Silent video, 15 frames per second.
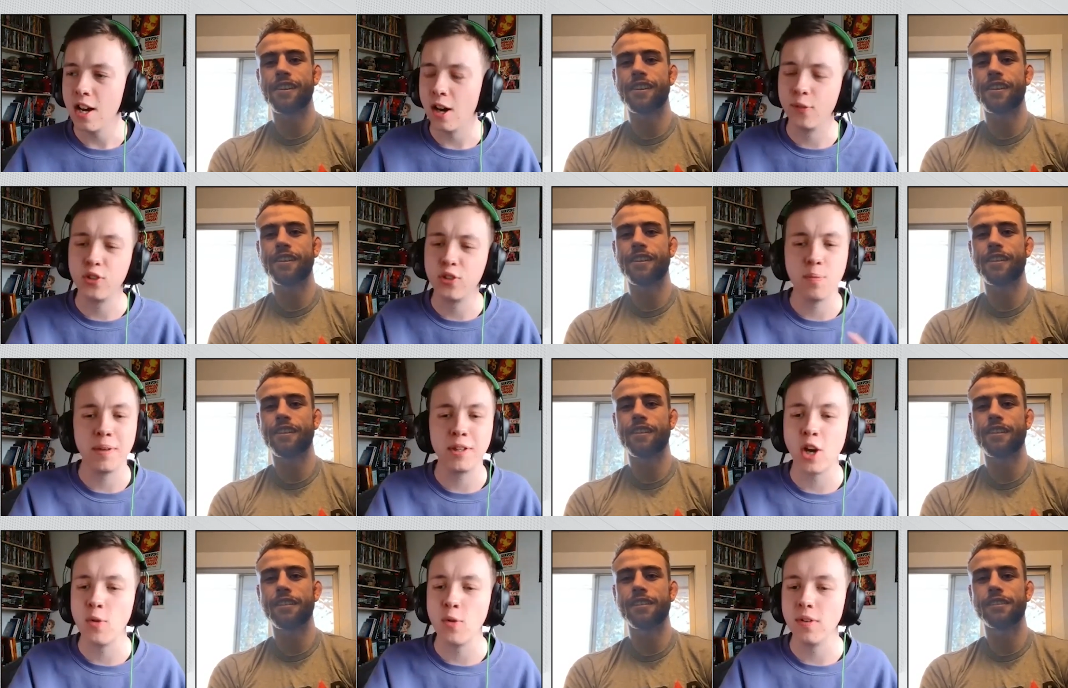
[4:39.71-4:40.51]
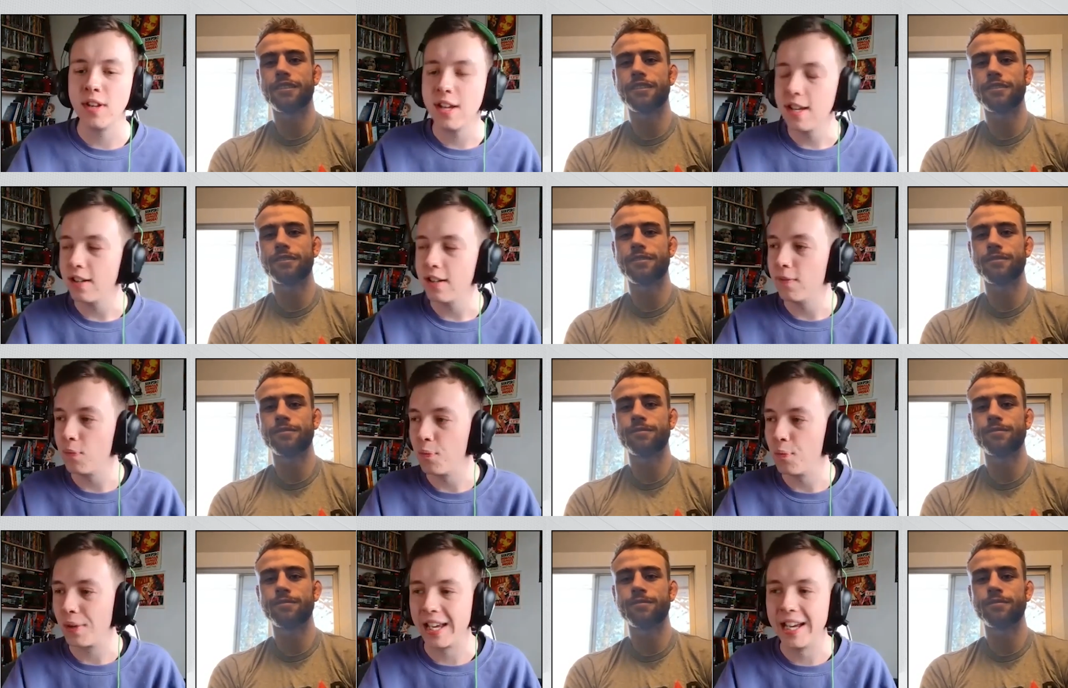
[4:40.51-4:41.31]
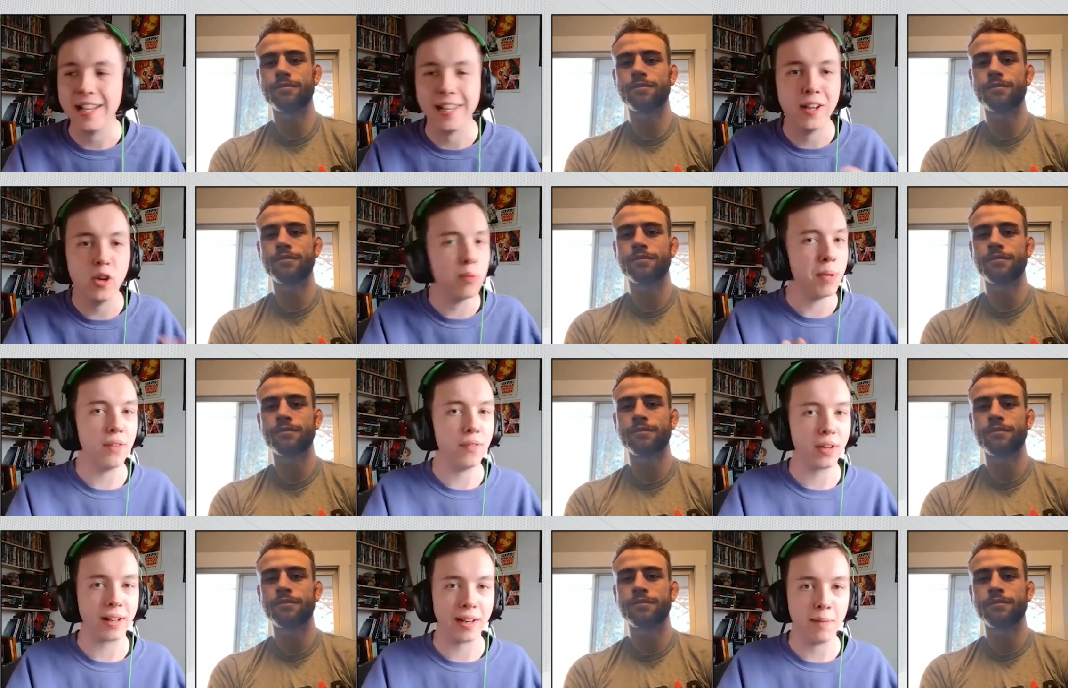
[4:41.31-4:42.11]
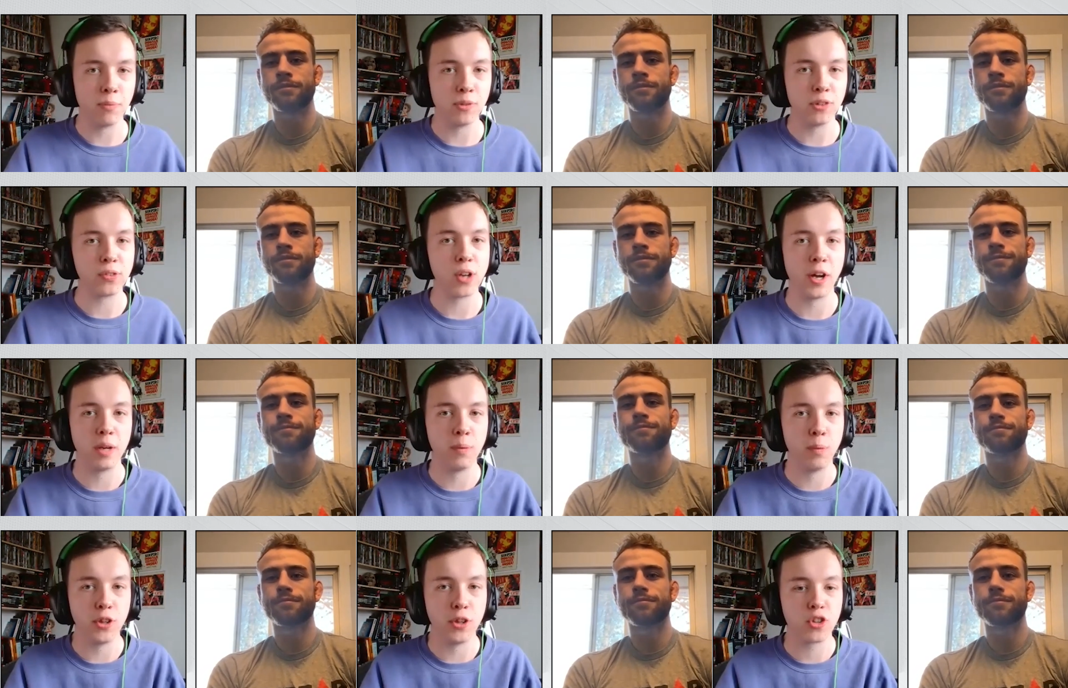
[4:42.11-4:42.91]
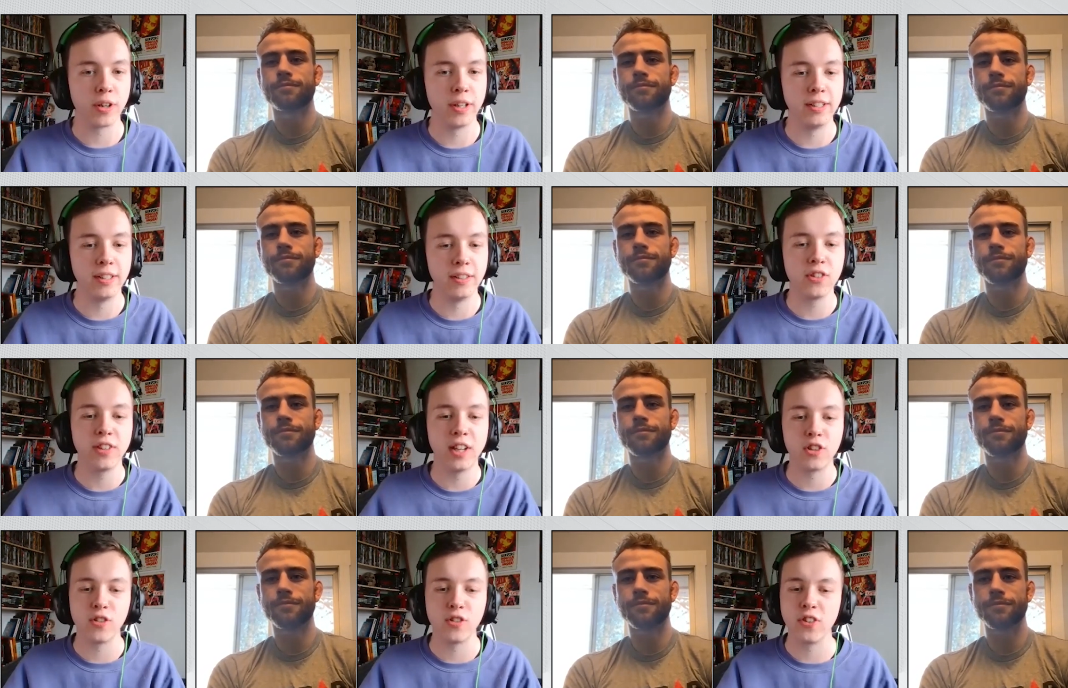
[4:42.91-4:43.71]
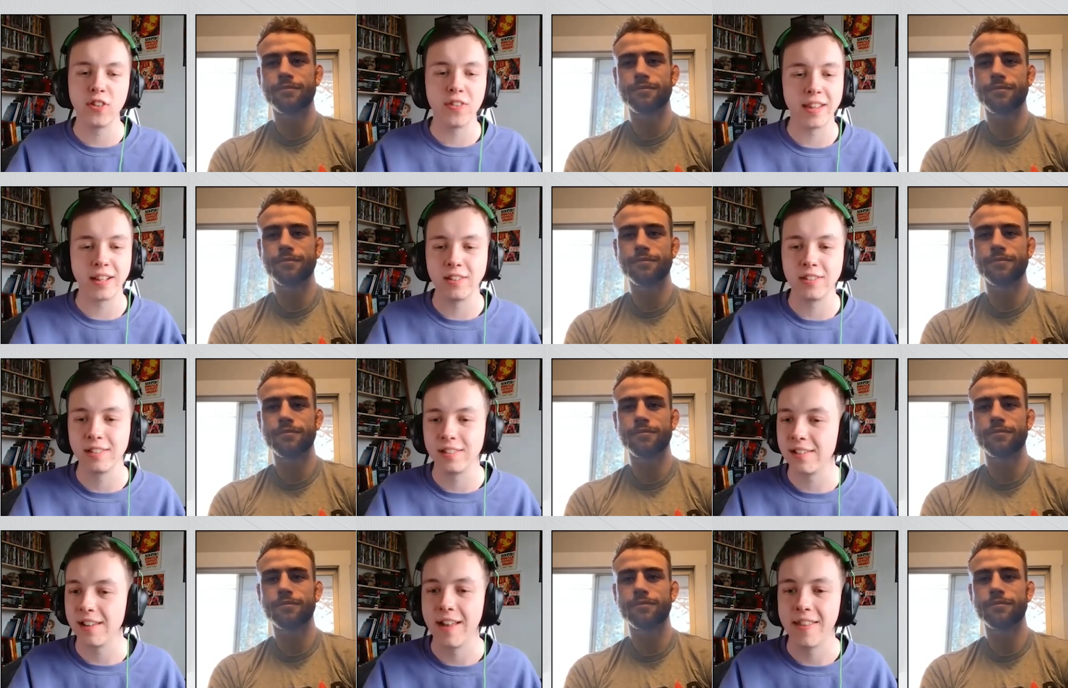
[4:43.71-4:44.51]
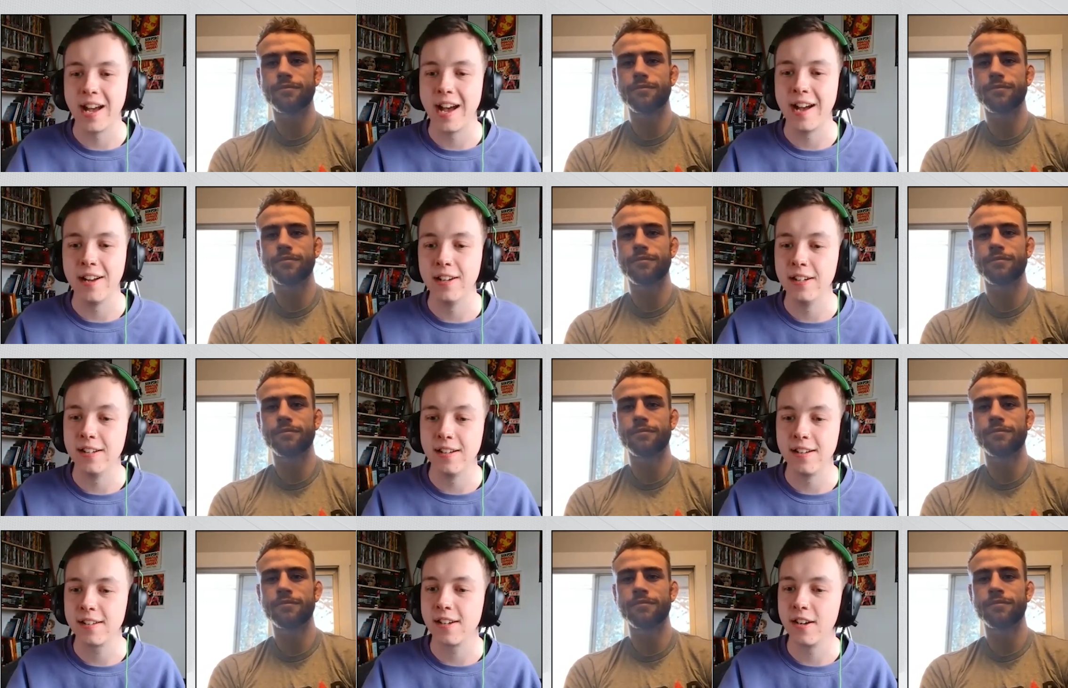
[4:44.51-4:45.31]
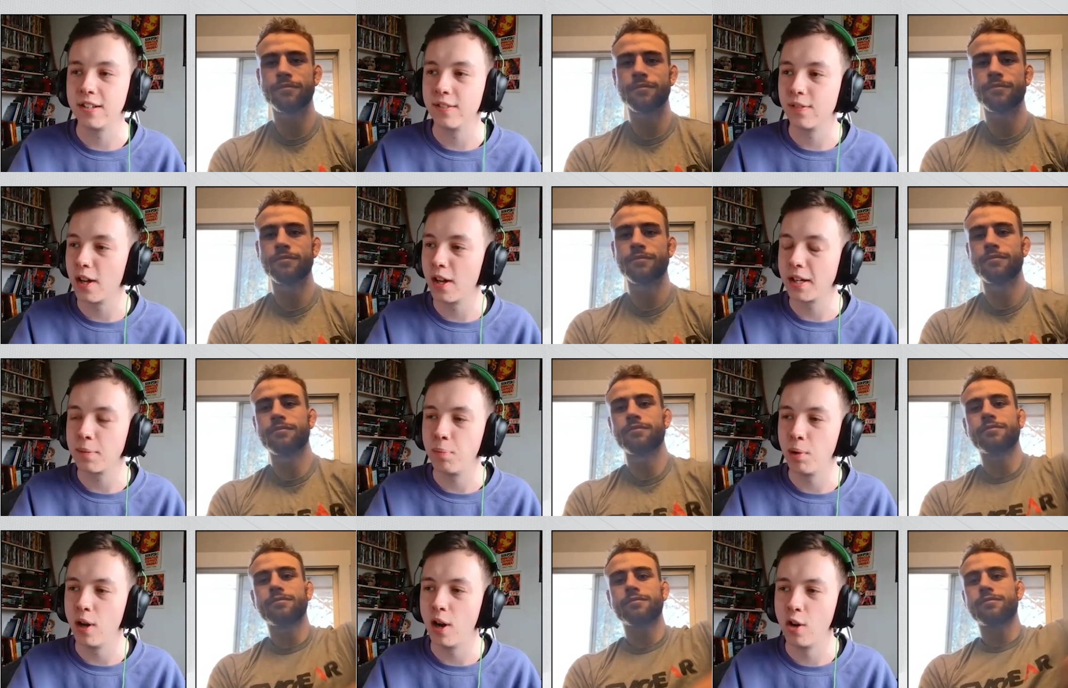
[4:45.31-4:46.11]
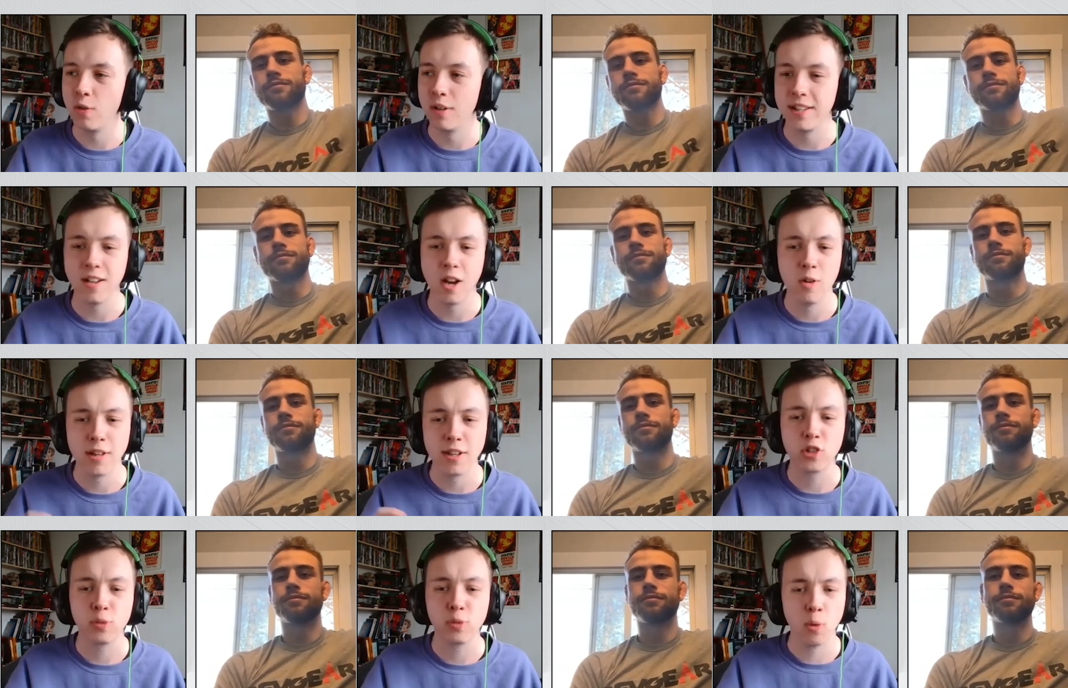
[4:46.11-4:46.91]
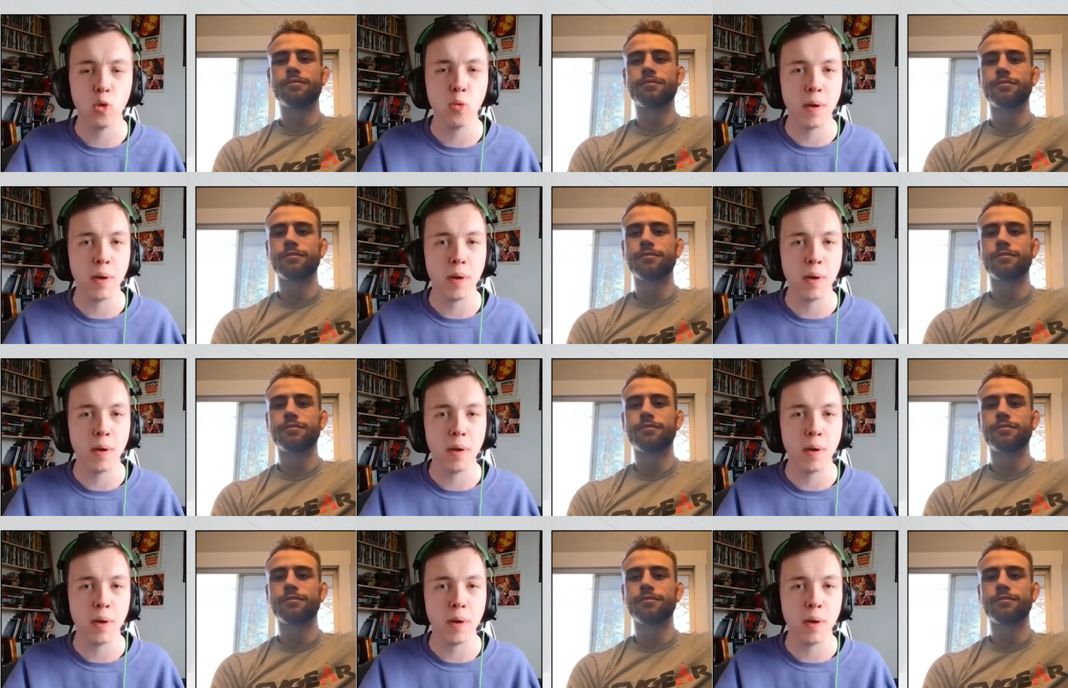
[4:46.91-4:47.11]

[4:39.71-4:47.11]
Speaker 1: Obviously, we don't we get a little bit of a glimpse of kind of what the training sessions and things like that are, are, kind of like, but only only a small